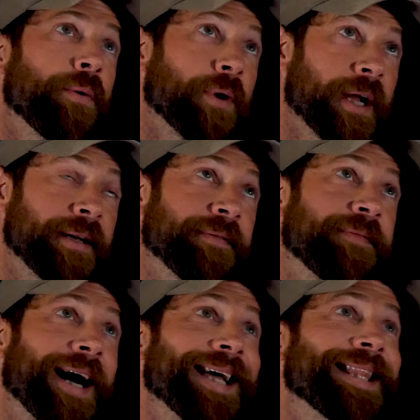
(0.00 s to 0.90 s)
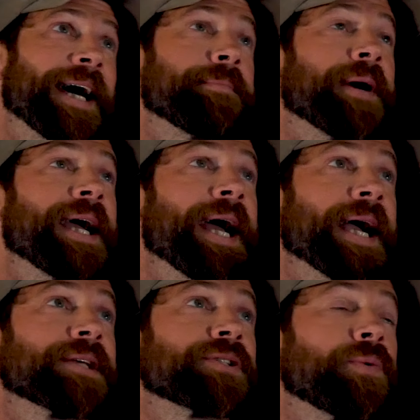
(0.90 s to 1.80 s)
We're going to divide that by
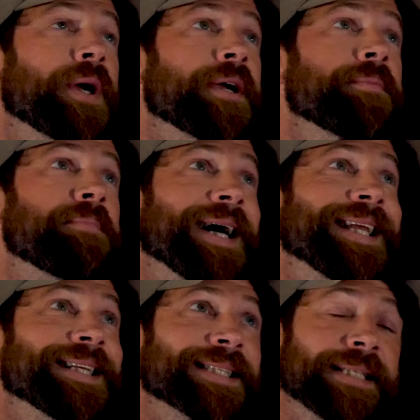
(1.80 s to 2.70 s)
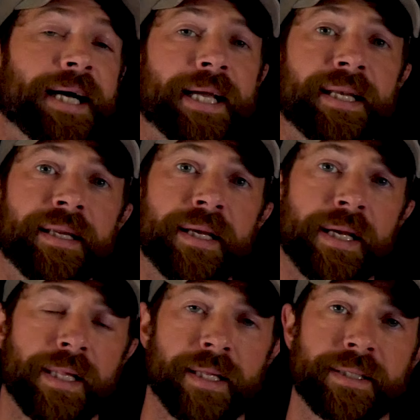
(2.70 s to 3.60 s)
x squared minus 9.
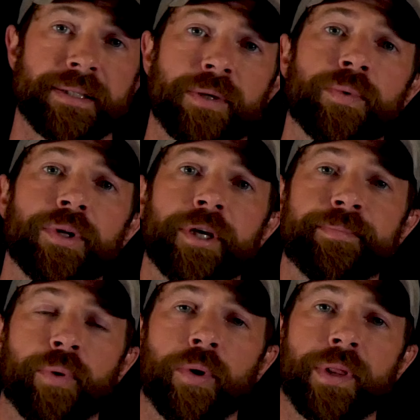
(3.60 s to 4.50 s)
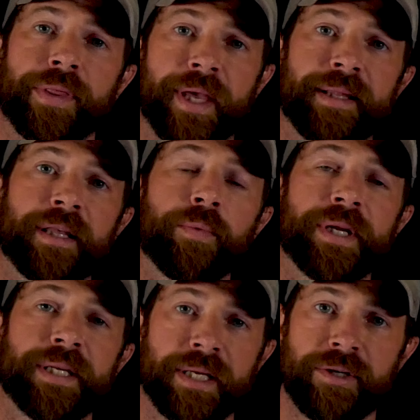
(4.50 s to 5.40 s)
This is a really important thing that
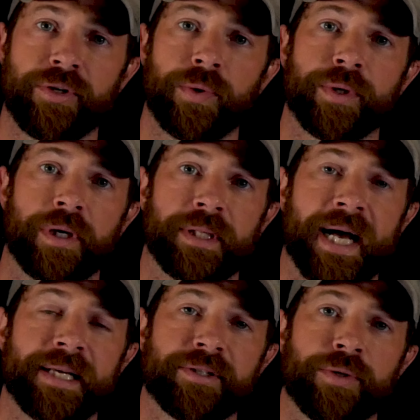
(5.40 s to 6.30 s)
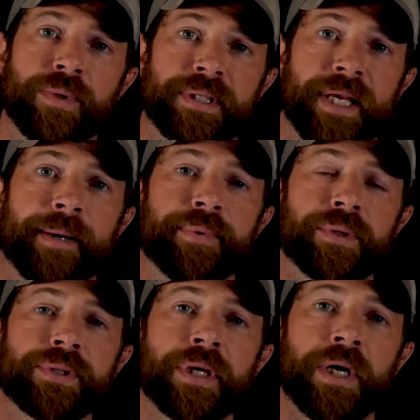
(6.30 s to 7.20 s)
we didn't do in our last two
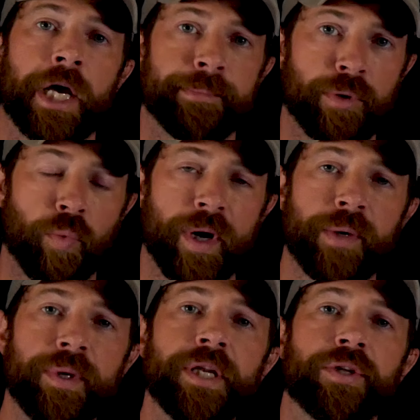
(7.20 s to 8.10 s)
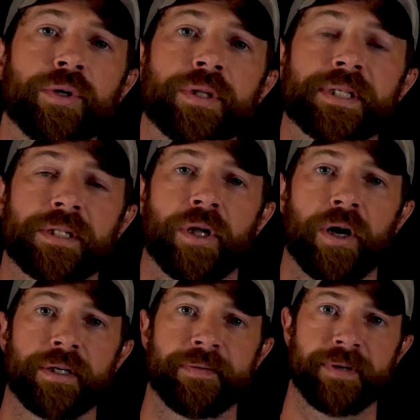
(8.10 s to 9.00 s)
examples, but when we do this
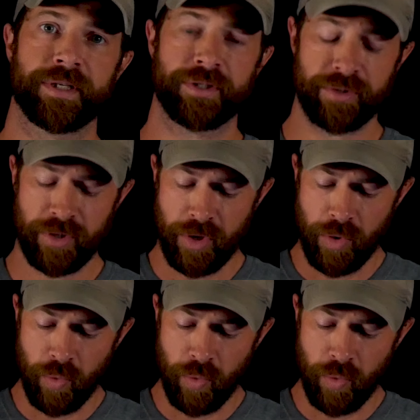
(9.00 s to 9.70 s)
long division,